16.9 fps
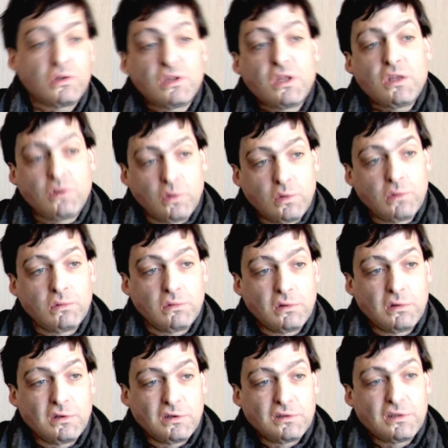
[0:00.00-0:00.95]
They do.
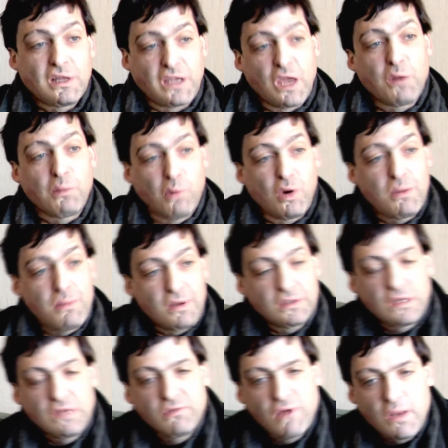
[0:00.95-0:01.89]
They care more
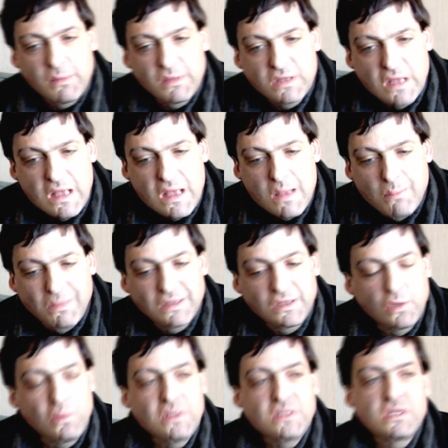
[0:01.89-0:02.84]
about the environment, but
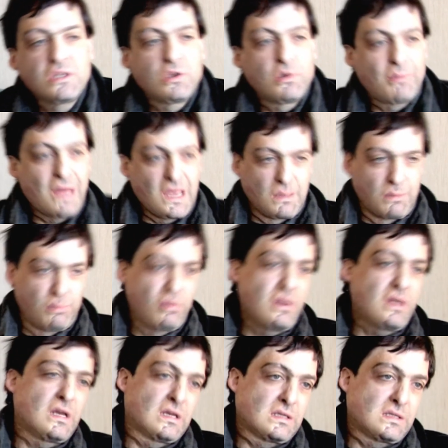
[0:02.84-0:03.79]
the reason they're buying
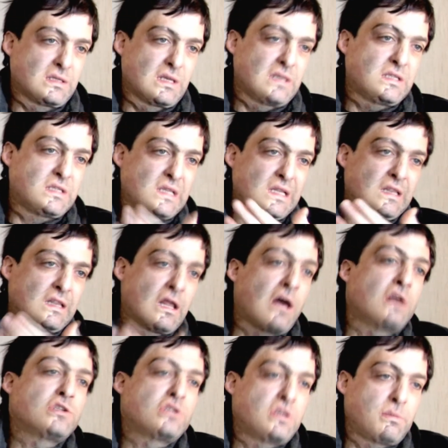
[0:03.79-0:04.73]
Prius is
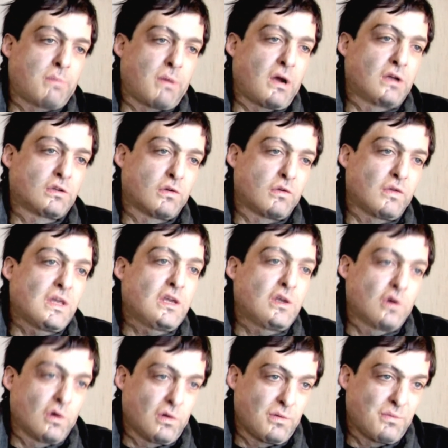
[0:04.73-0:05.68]
largely part of
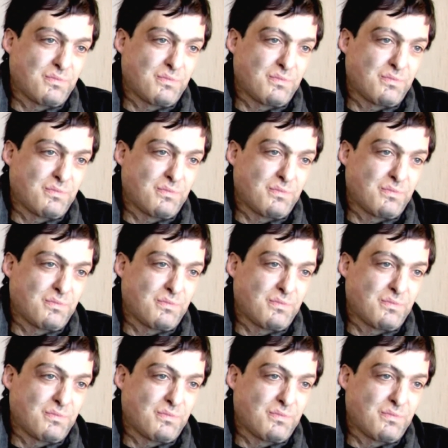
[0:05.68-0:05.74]
ego.